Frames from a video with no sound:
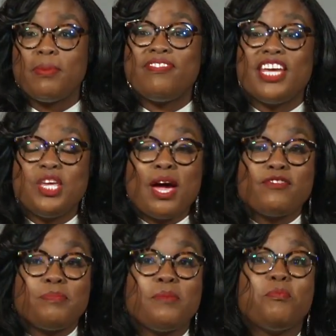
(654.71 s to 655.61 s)
but then you have
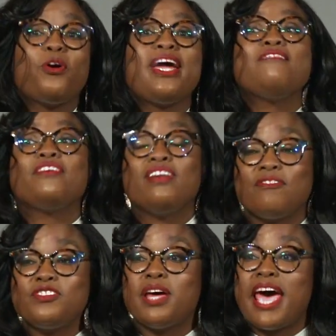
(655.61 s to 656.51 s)
to be brave
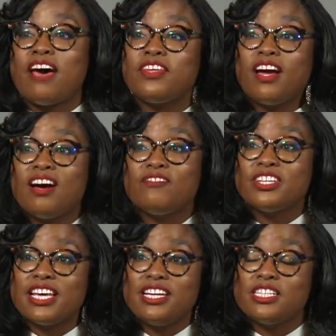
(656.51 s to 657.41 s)
enough to have the
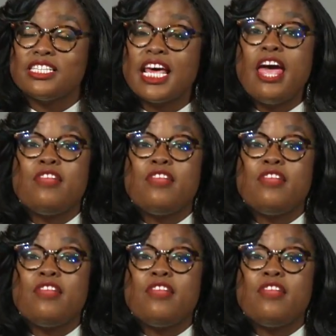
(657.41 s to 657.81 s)
conversations